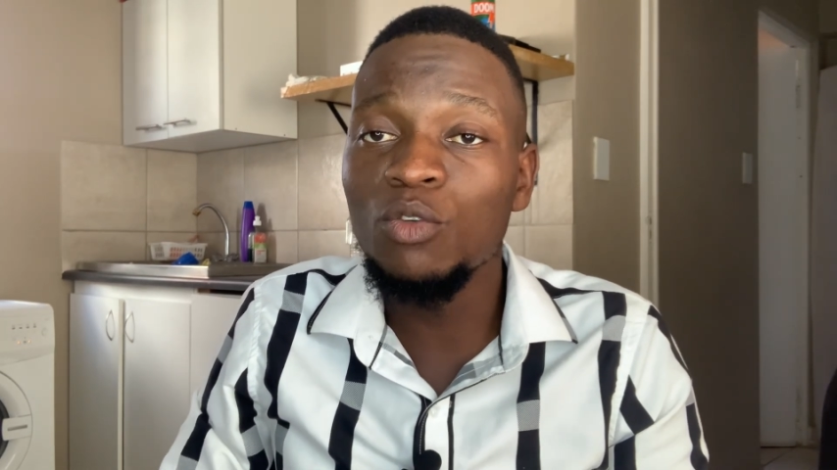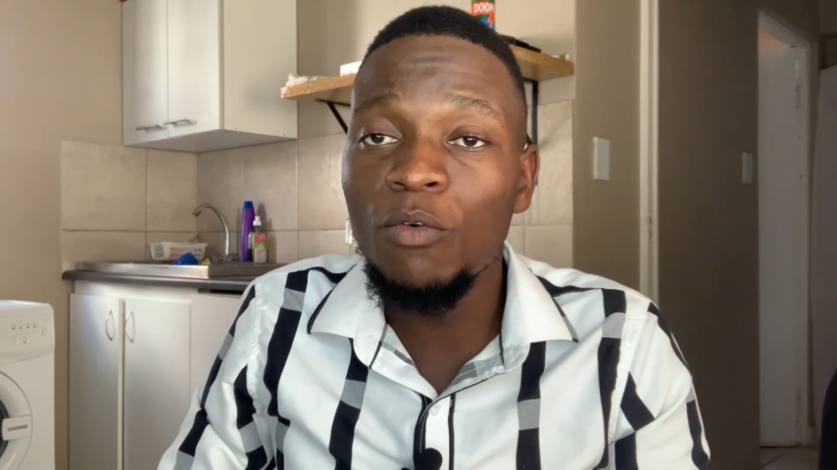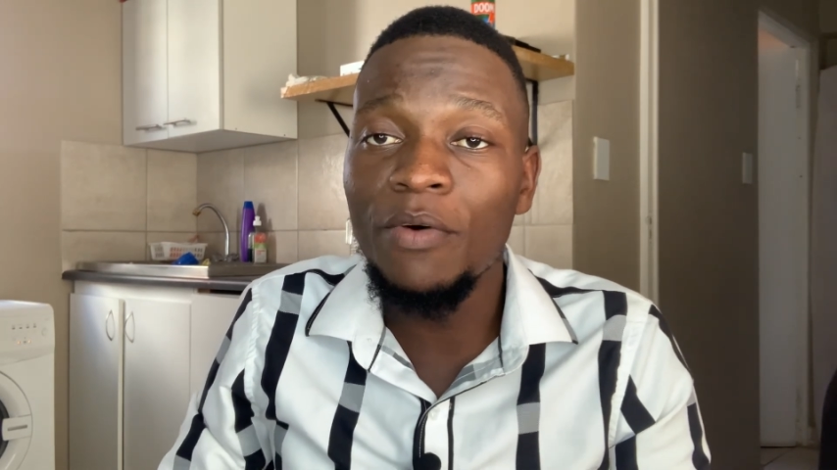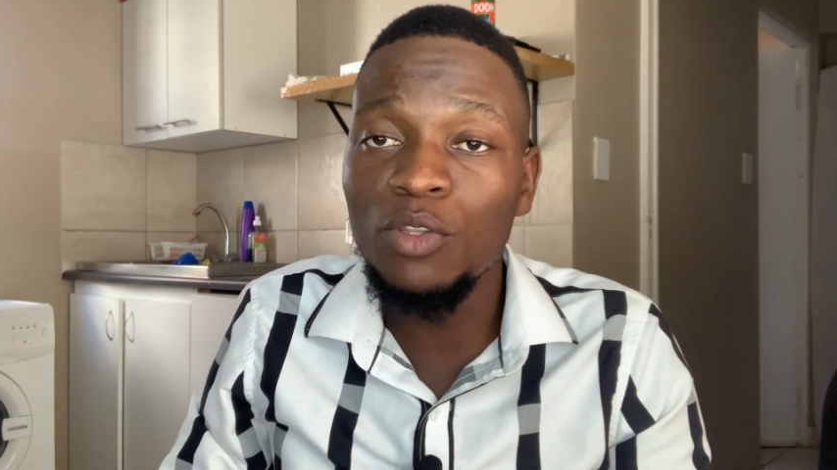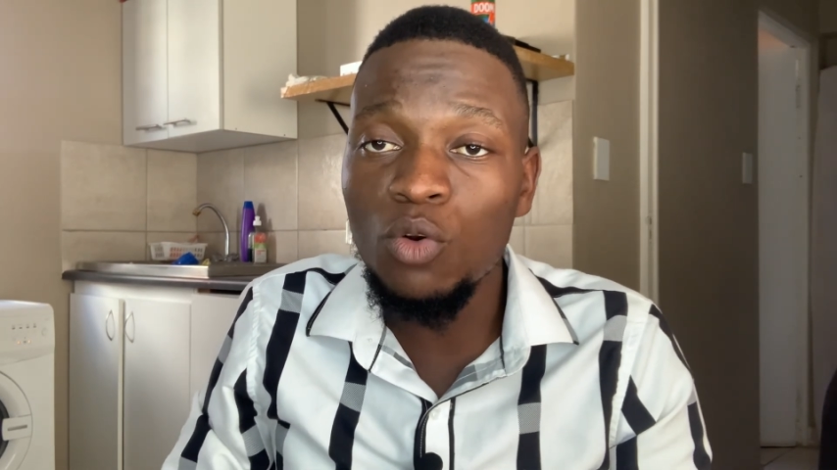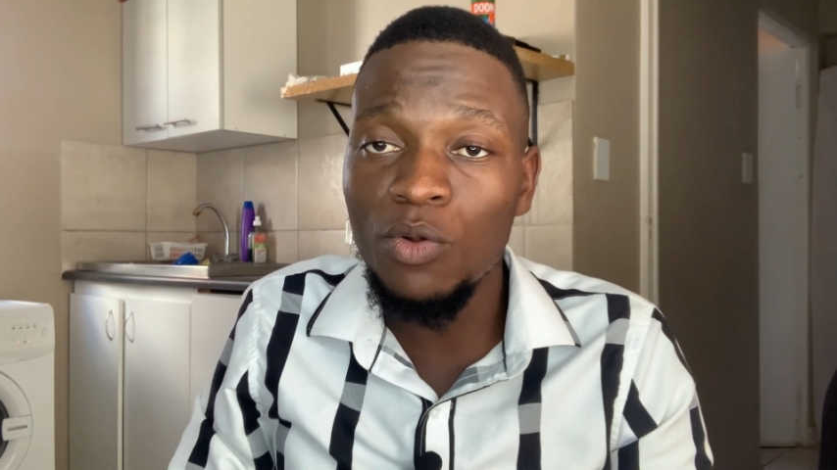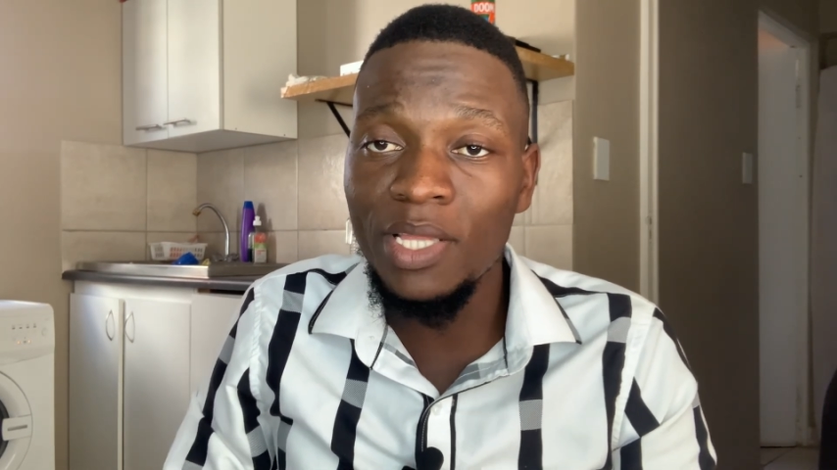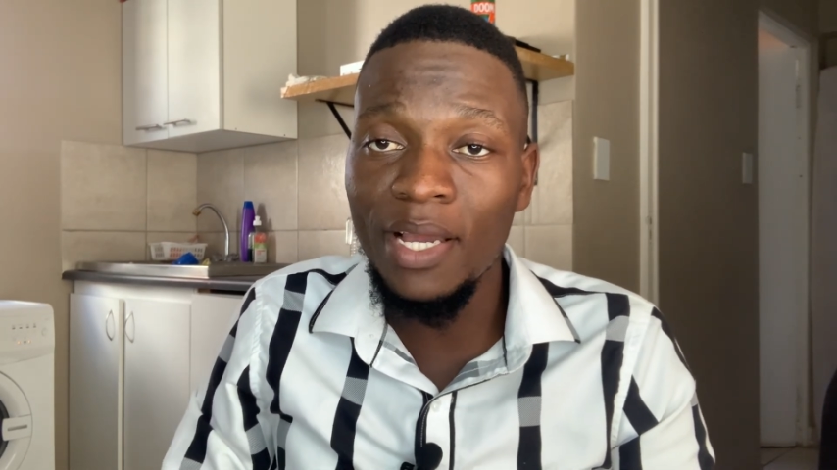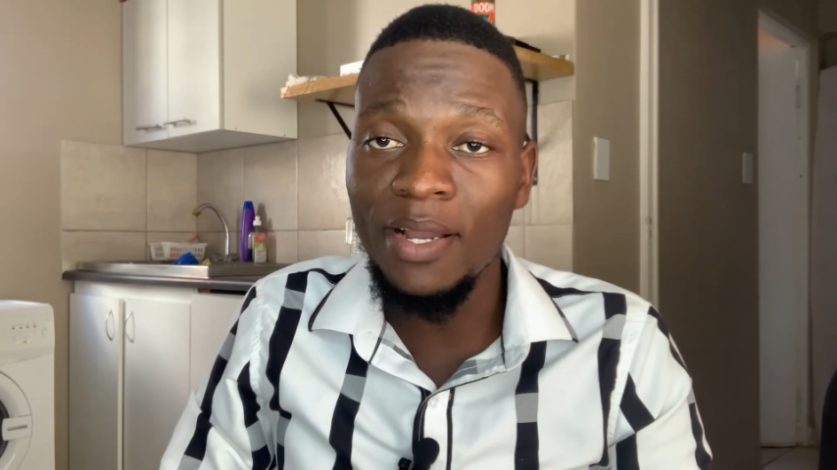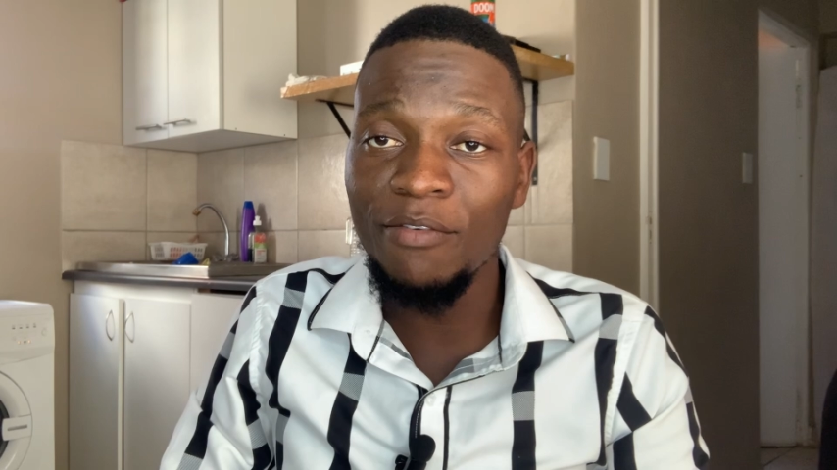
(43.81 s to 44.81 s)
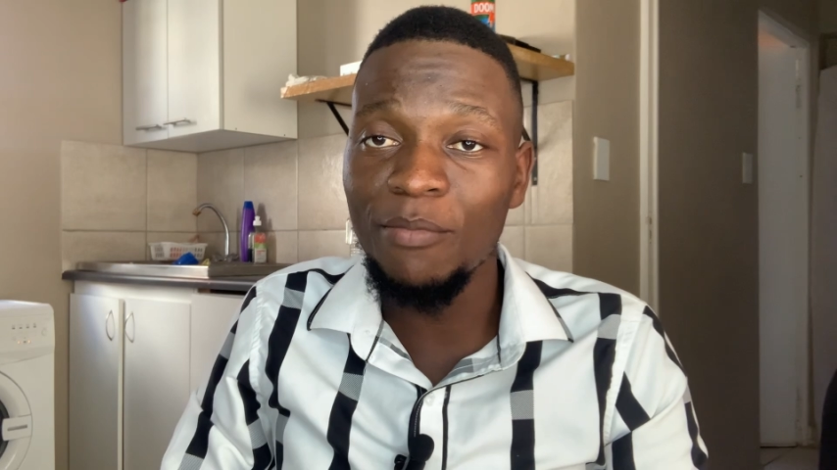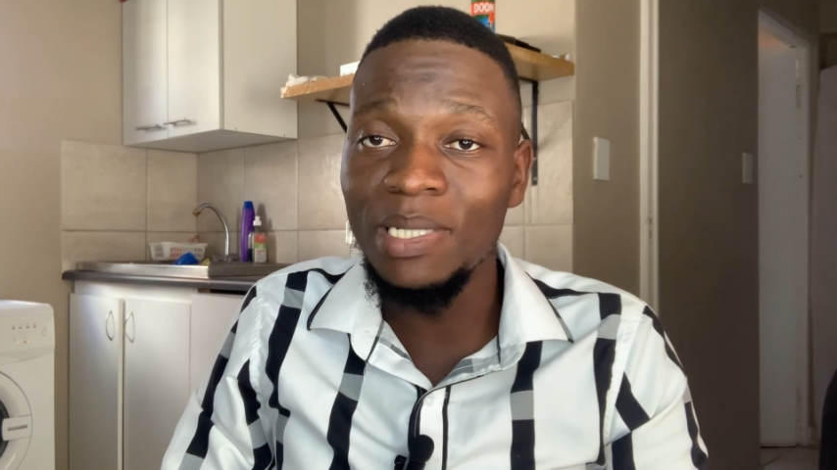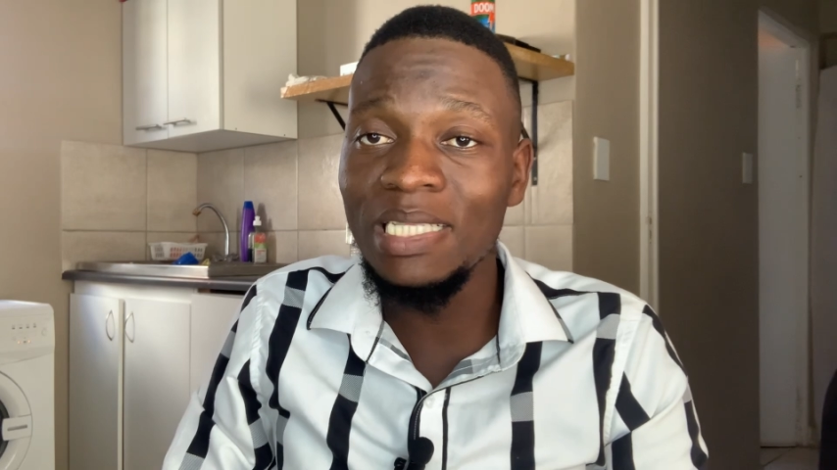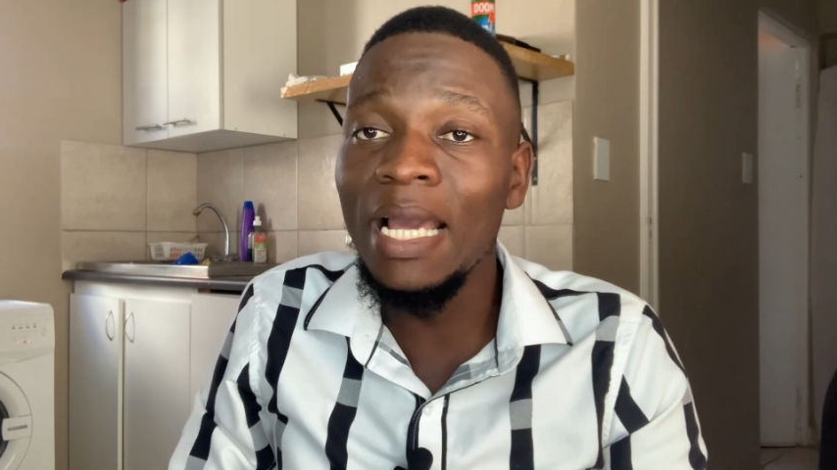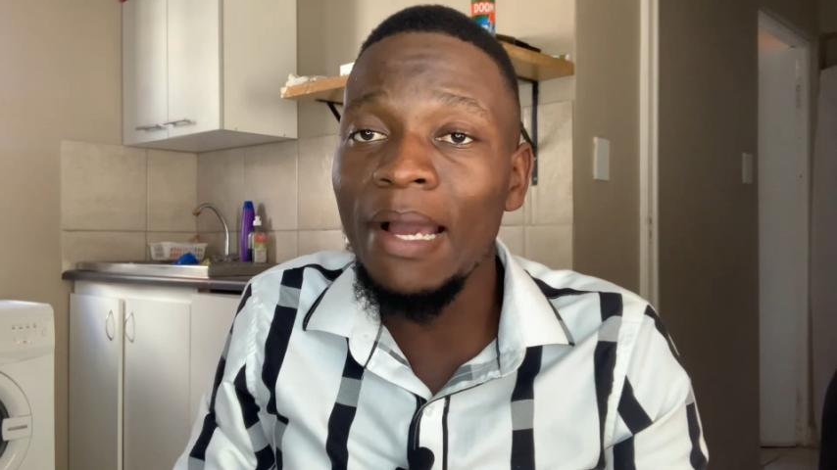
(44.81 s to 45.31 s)
and overthrow their
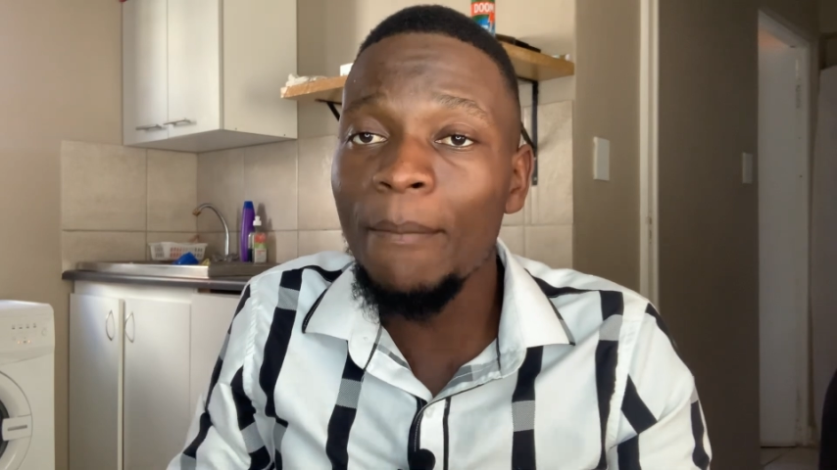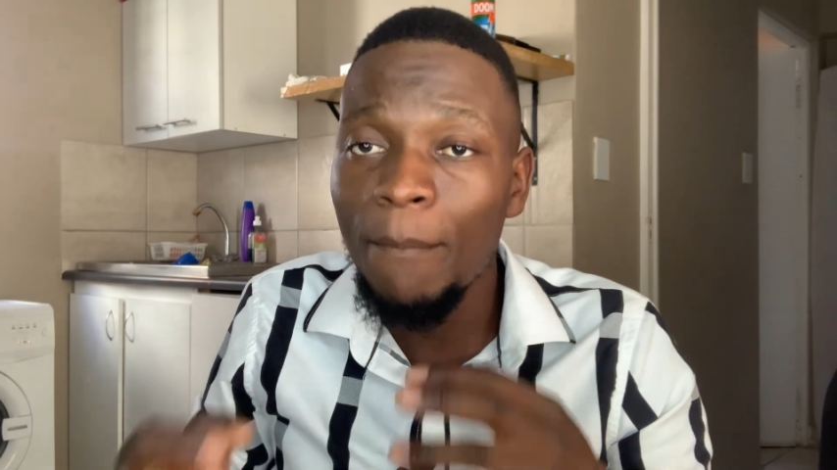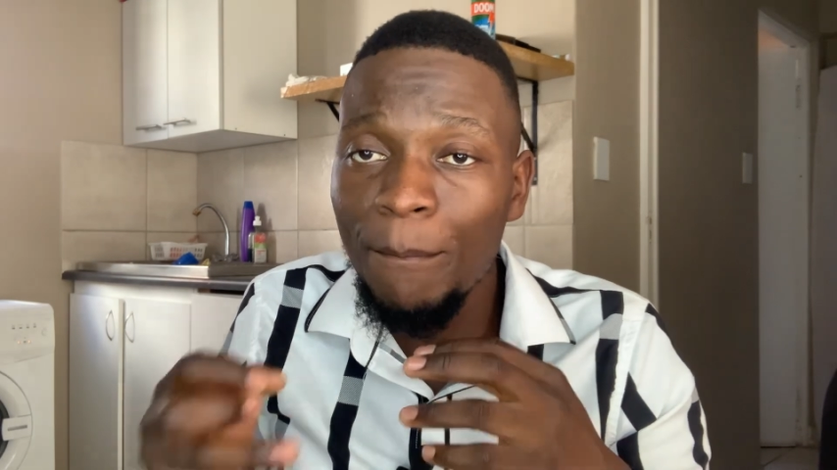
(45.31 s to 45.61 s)
government. They are